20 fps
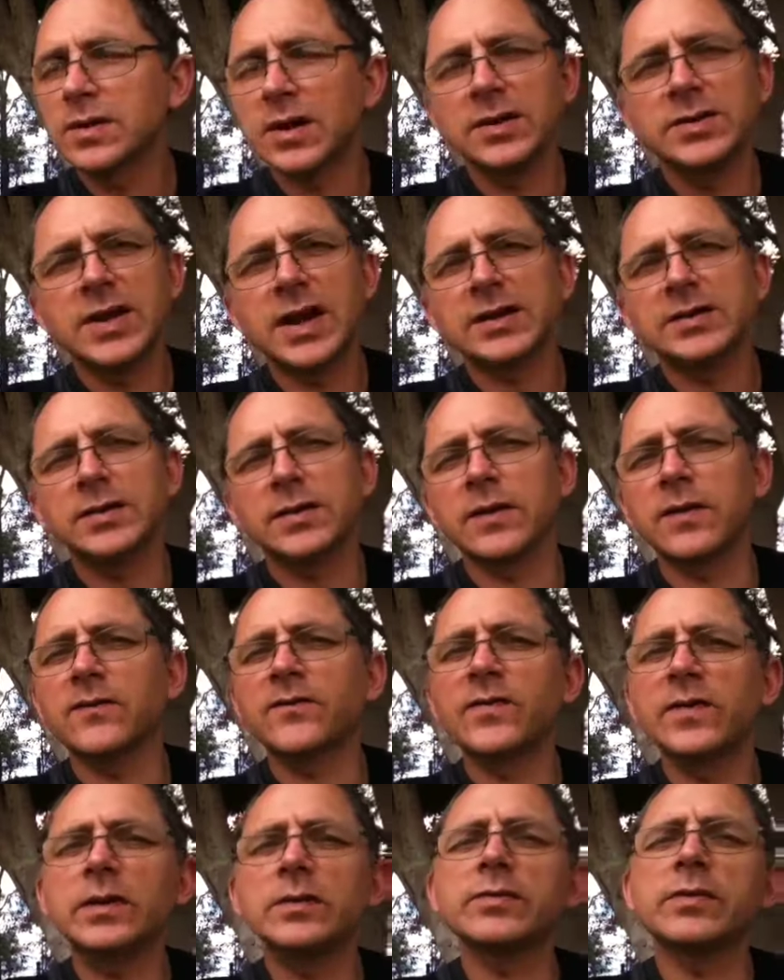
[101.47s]
conducting your
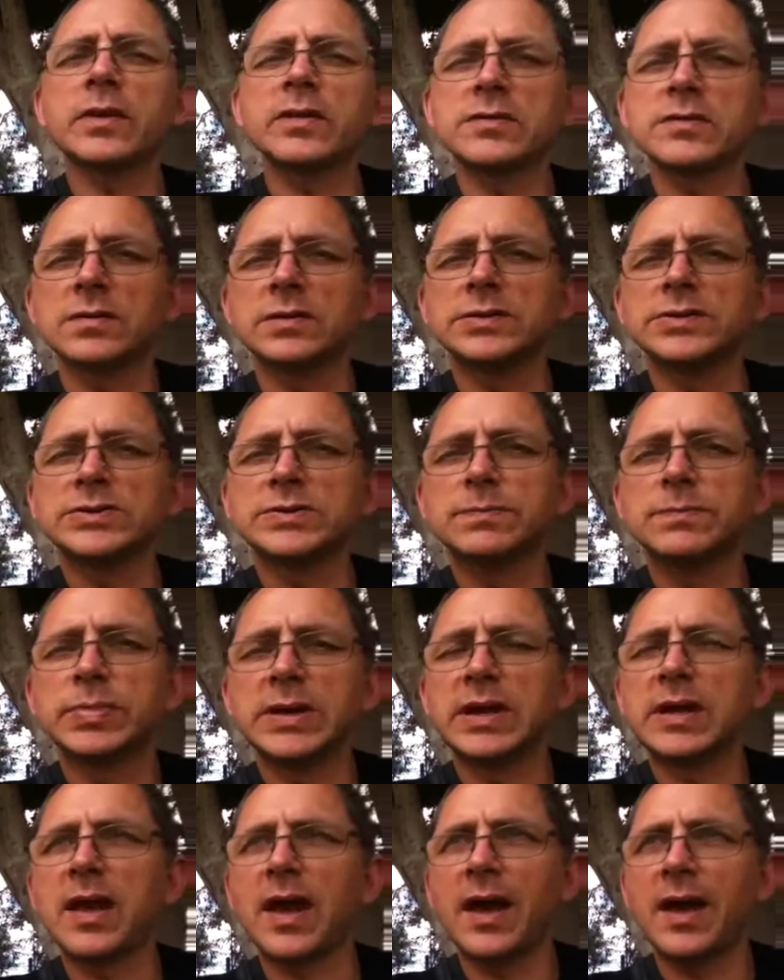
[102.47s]
field research,
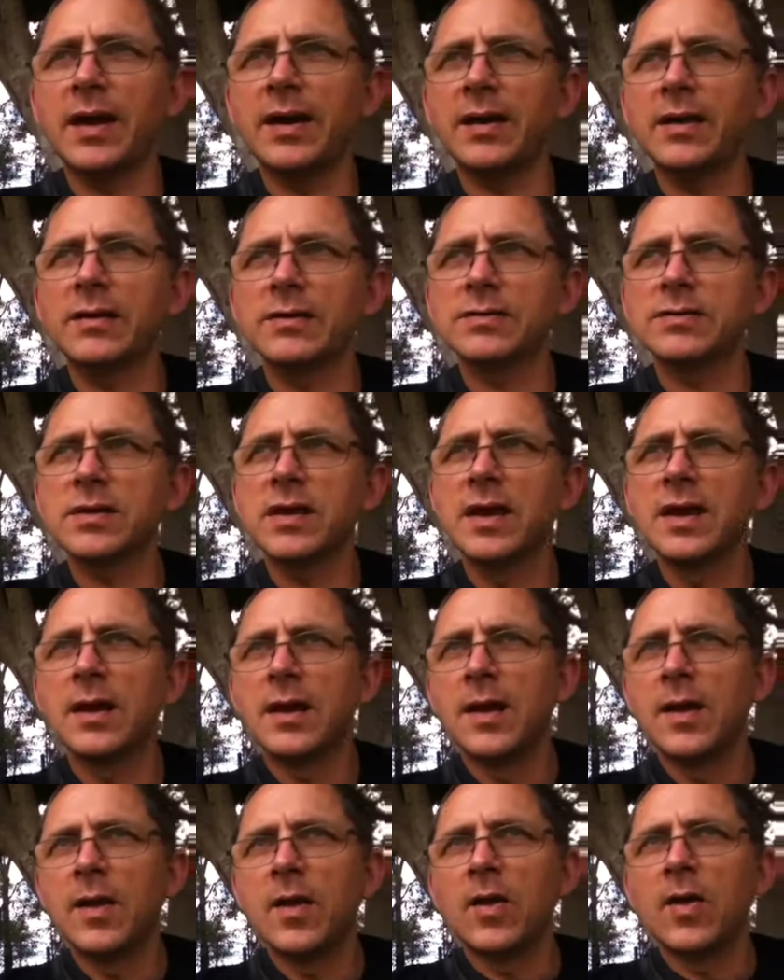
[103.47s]
because
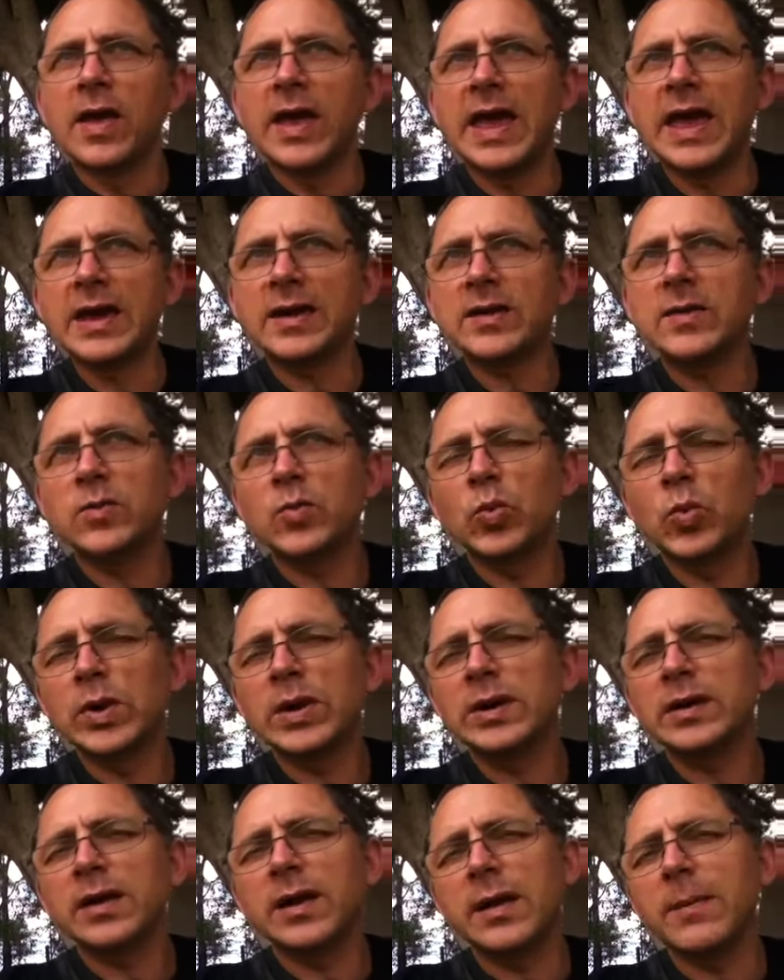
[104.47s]
it can
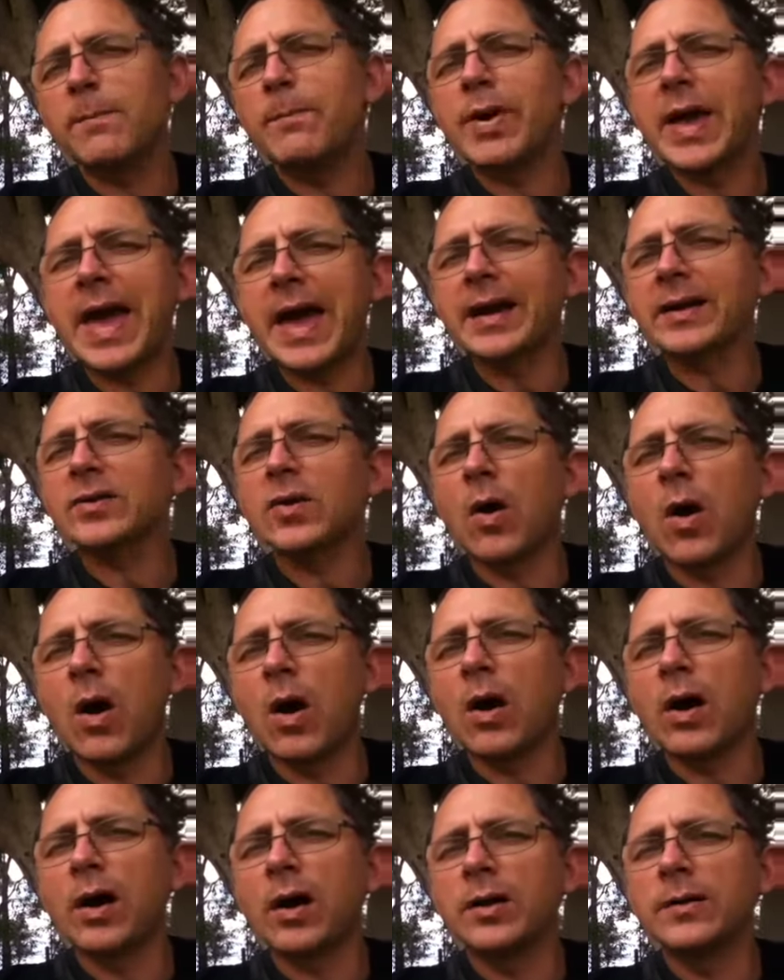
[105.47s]
really impact
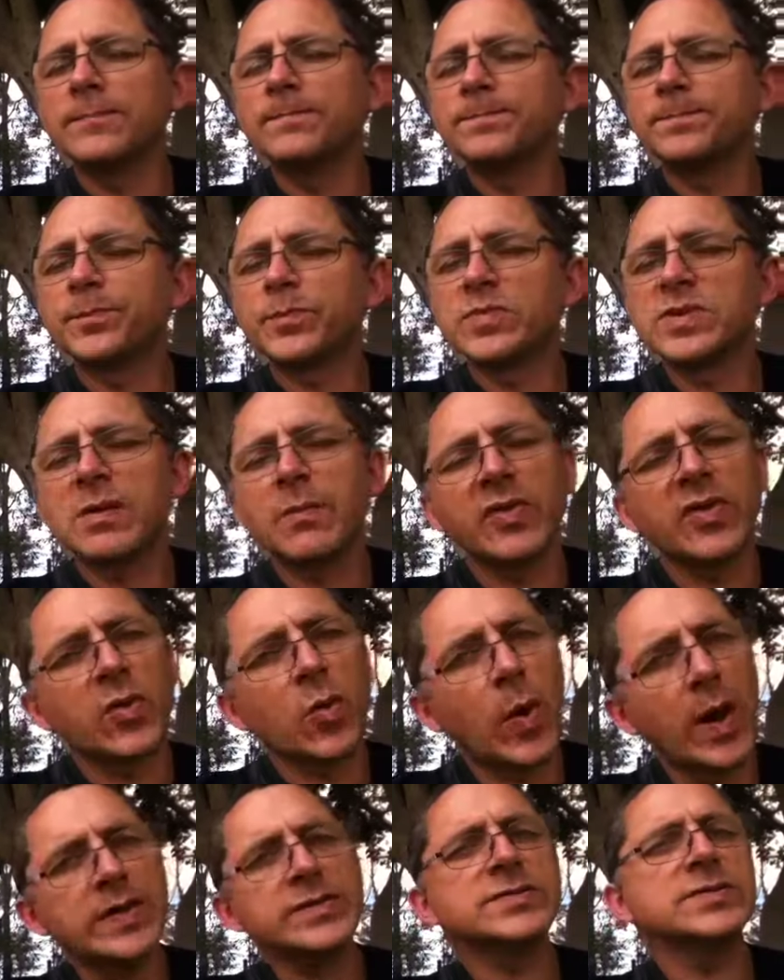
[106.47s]
on some of
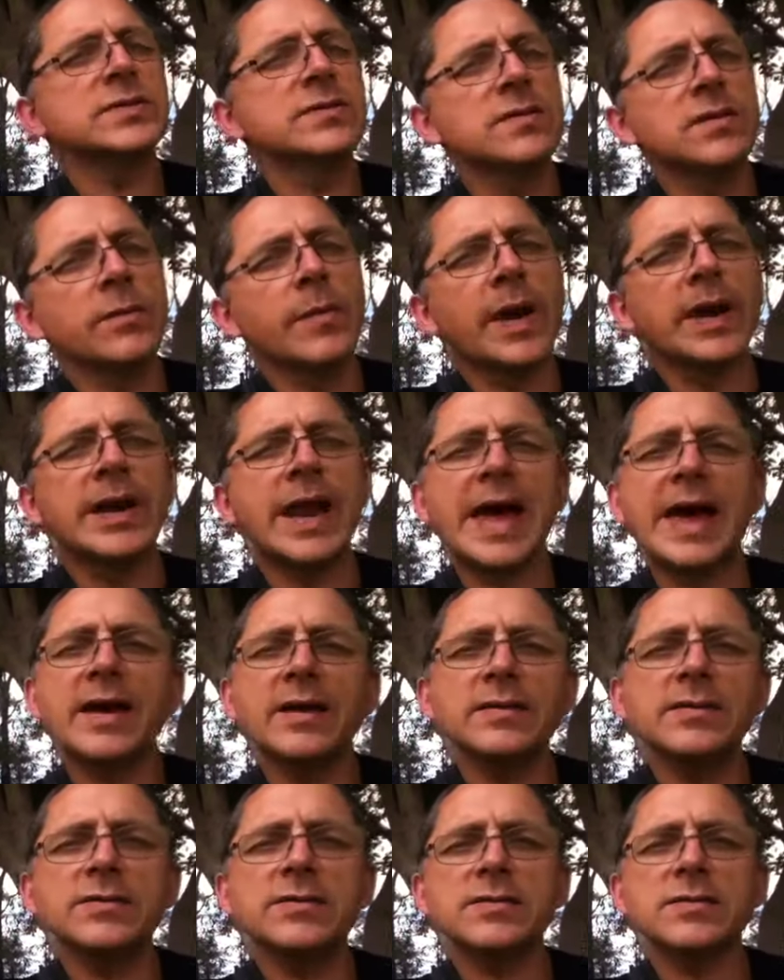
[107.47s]
the questions you might
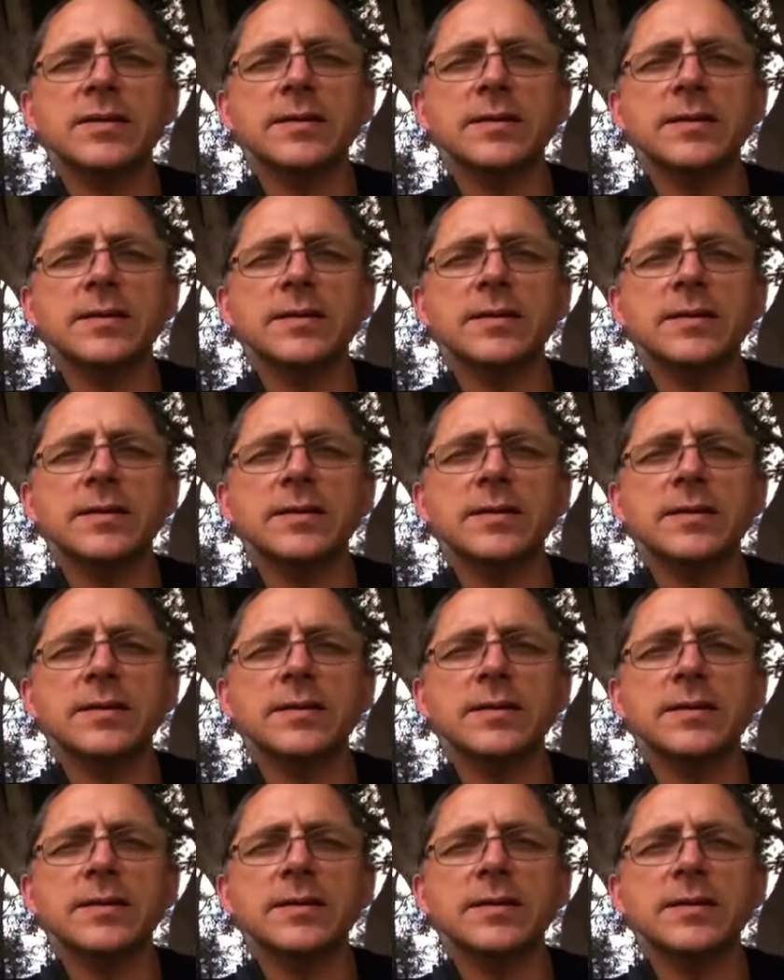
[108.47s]
ask,